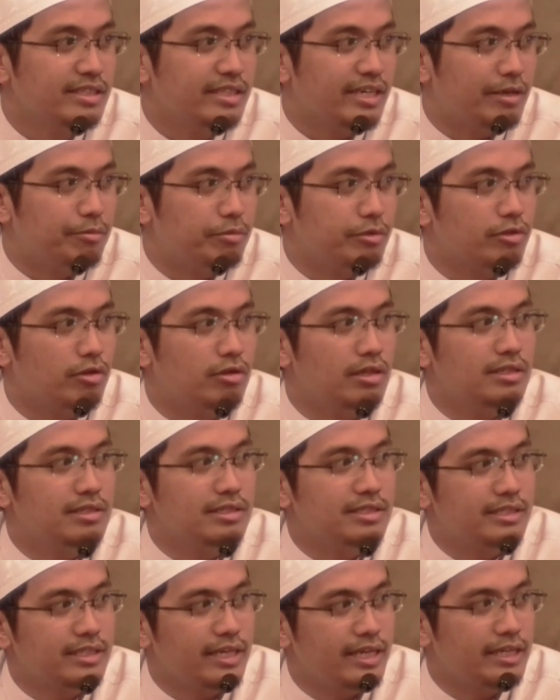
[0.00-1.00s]
and with all the
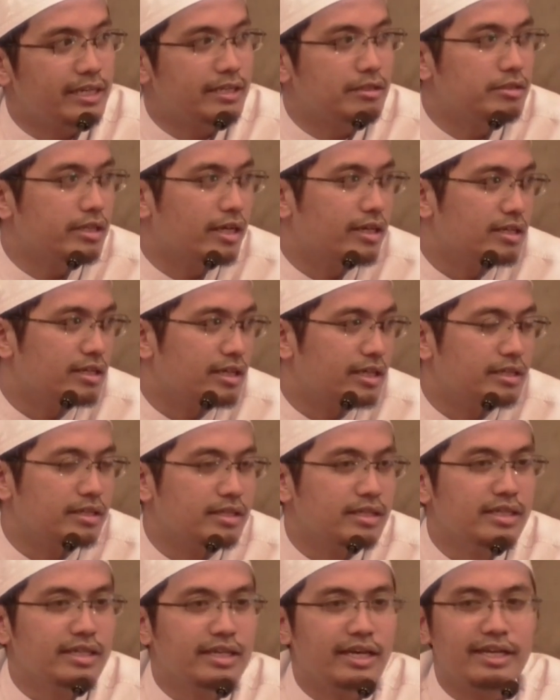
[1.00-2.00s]
sand and, and, and,
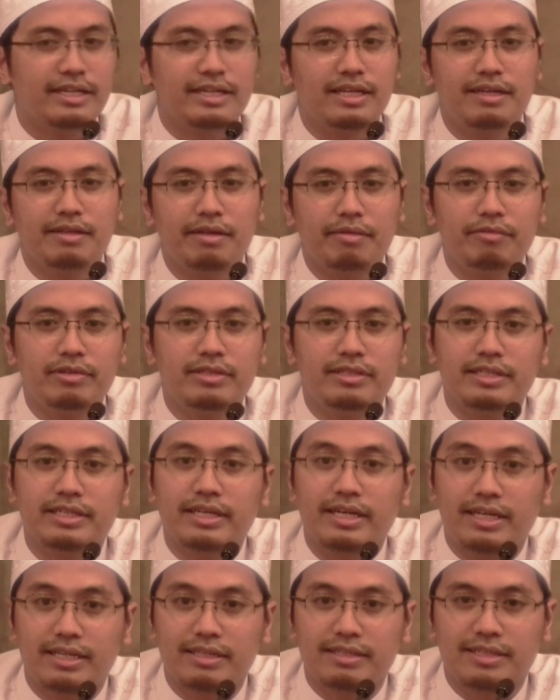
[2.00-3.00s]
and everything
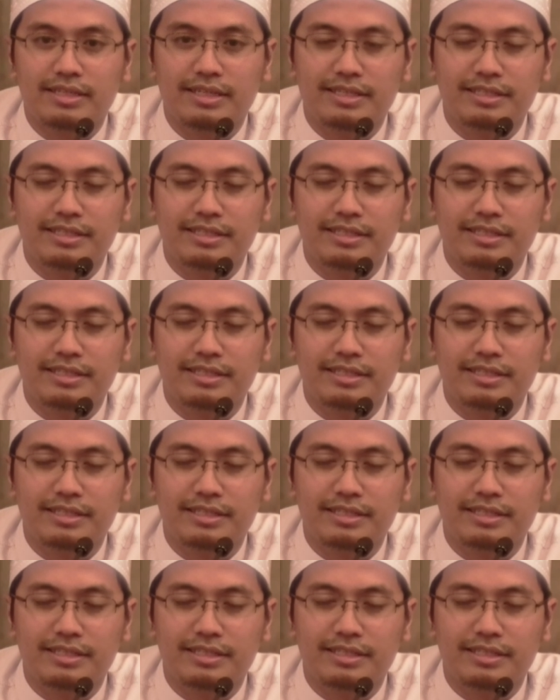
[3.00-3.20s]
else,